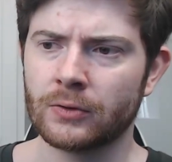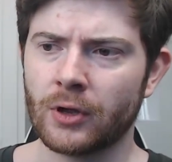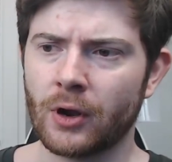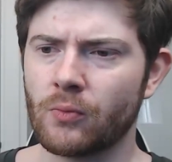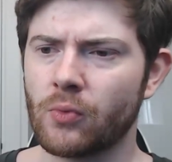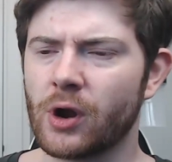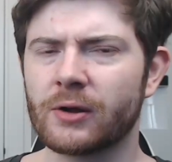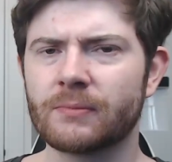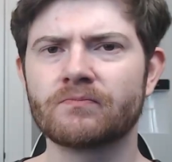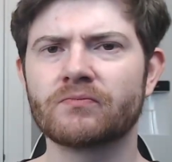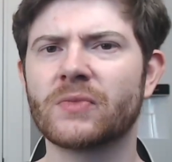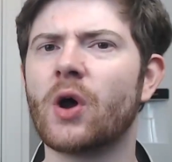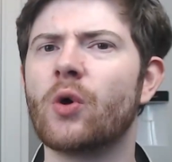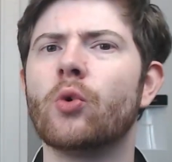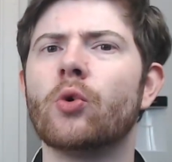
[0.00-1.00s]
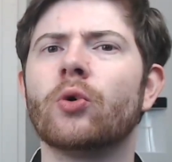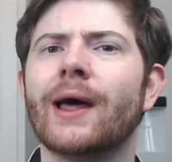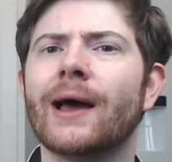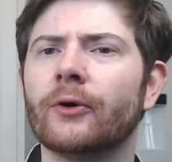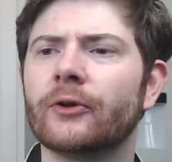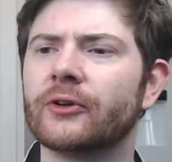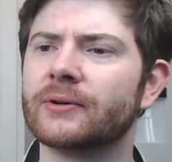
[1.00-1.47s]
You know, why not go all
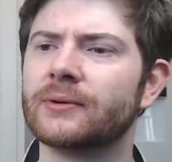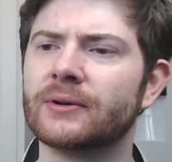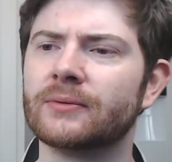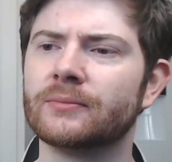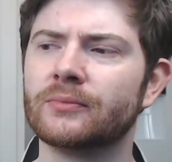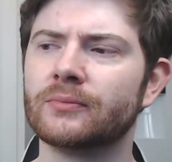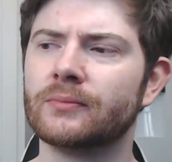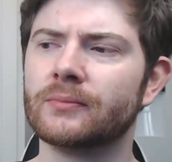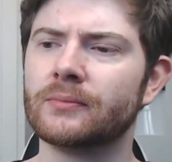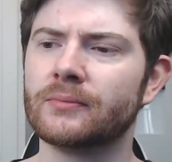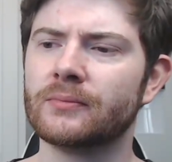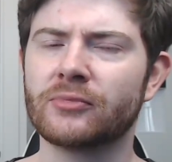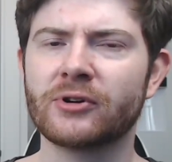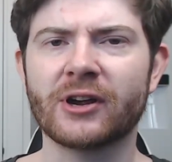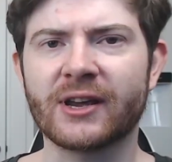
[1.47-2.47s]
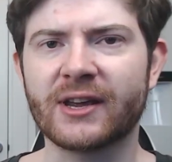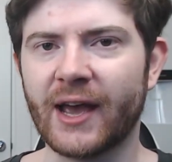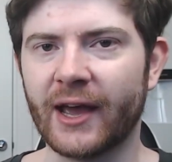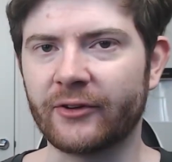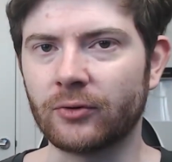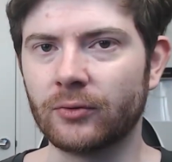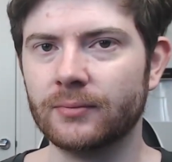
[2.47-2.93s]
out? Bring a
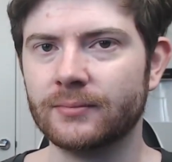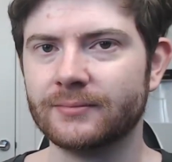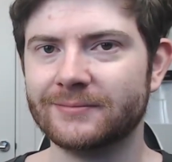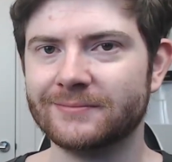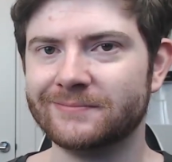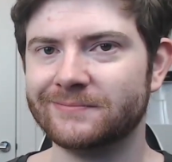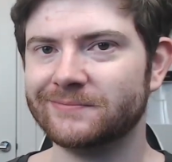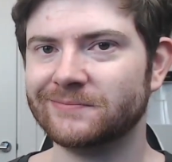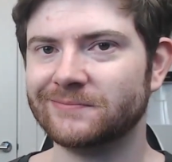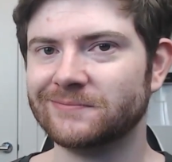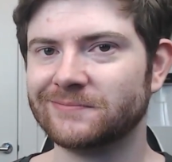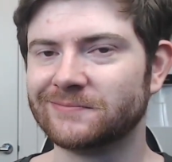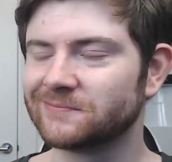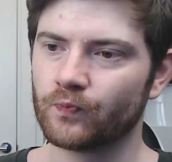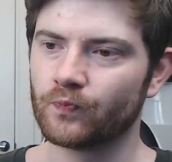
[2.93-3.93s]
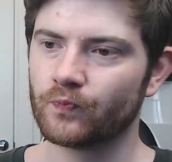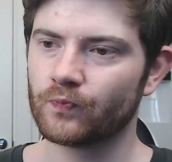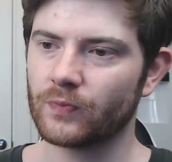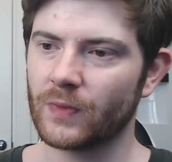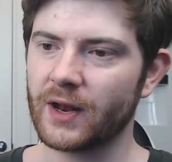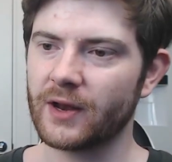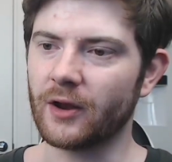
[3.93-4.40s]
kettle.
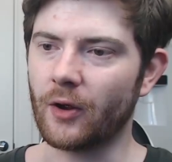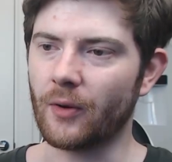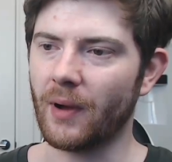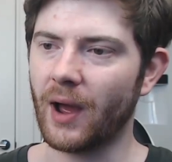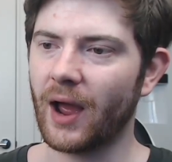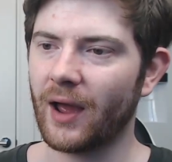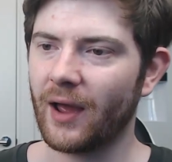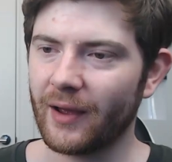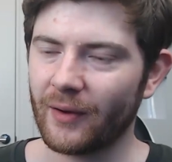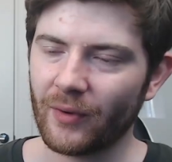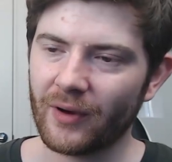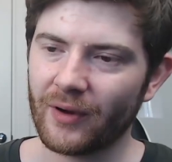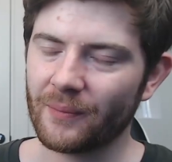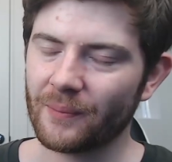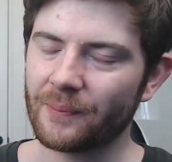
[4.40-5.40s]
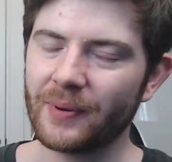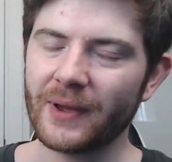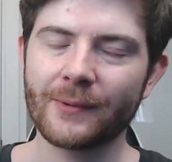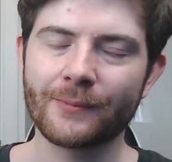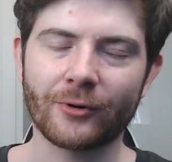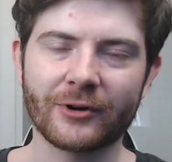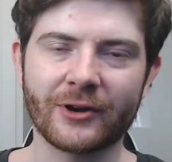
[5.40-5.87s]
And, you know,
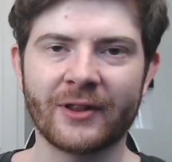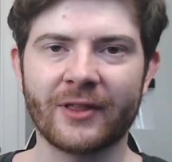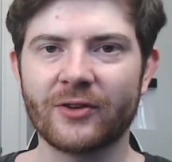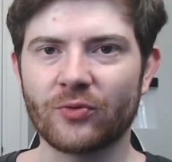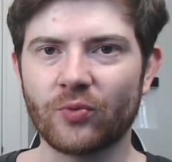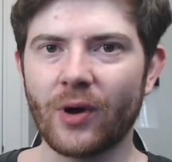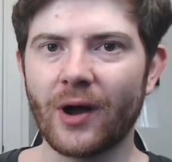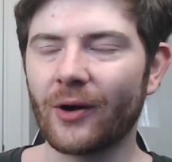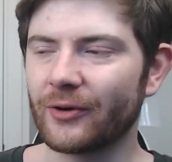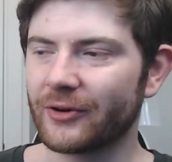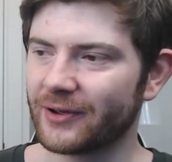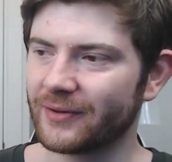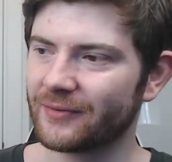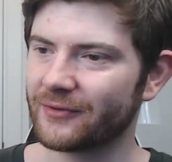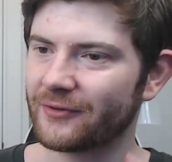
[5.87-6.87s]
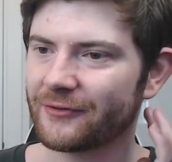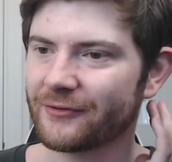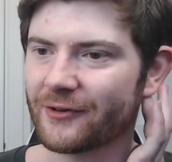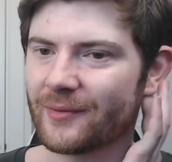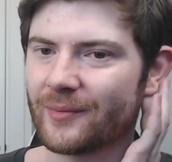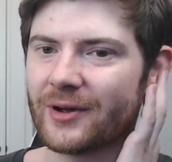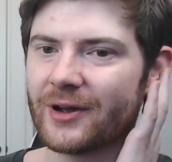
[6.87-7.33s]
being brought into this world
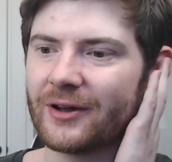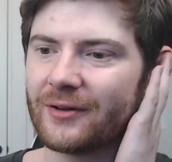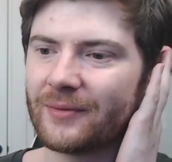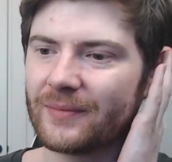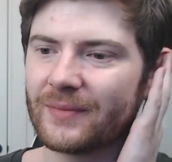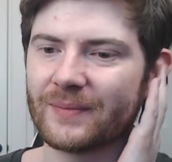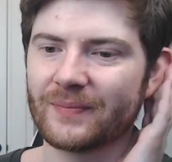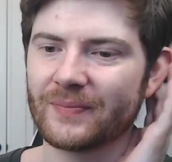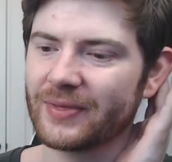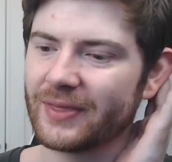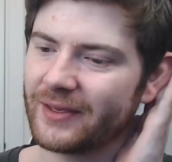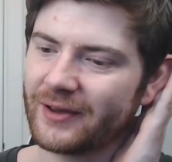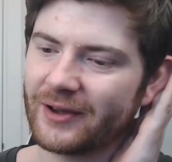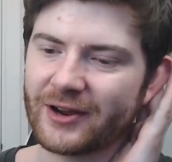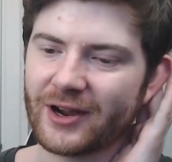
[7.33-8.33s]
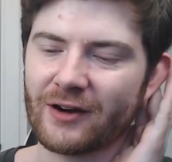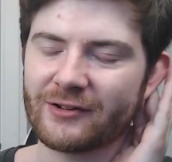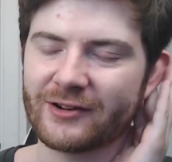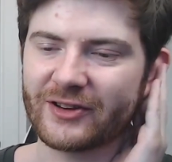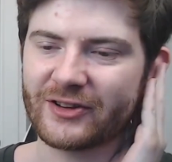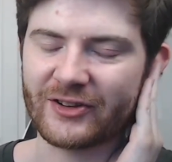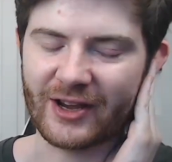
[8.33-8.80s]
from her
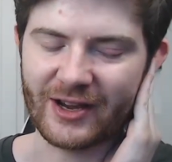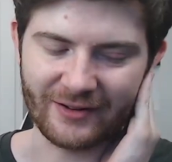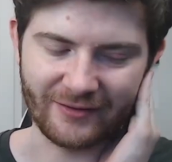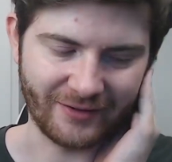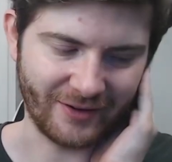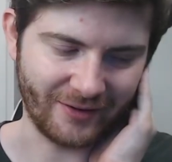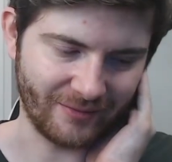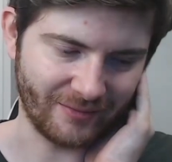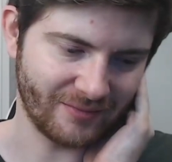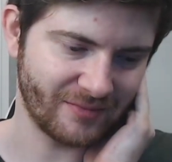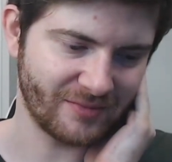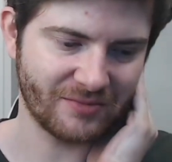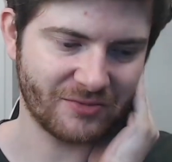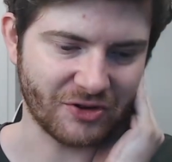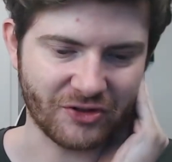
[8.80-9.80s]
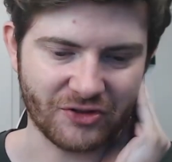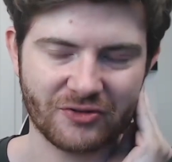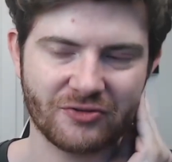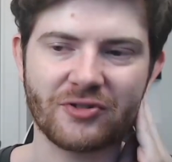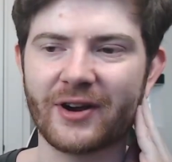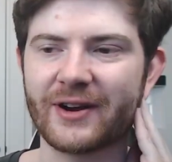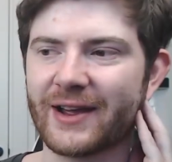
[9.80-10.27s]
current state of, you know,
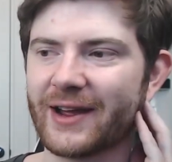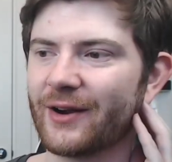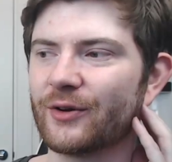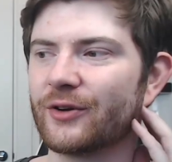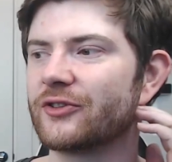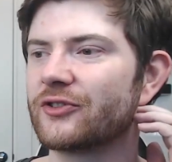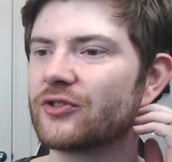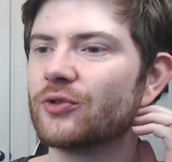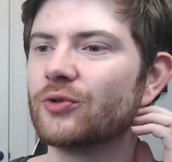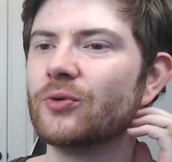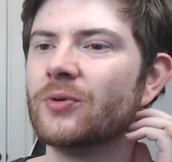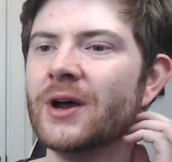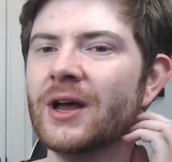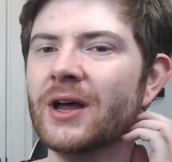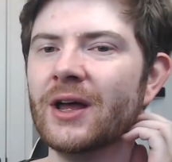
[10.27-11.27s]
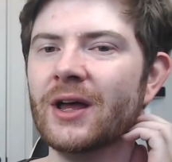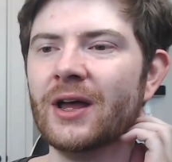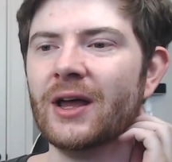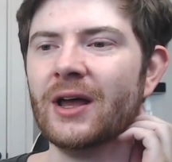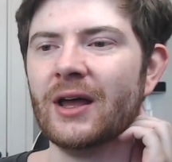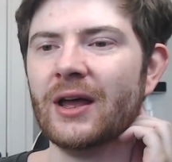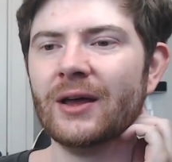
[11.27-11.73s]
just trying to get out of school,
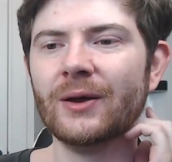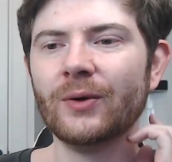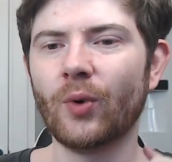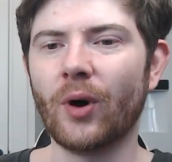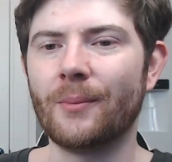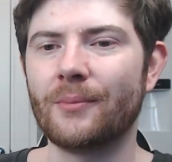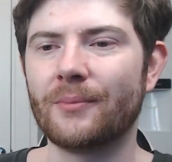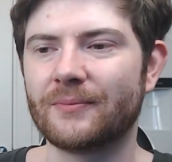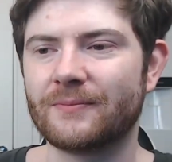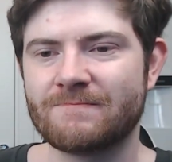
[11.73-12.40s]
well,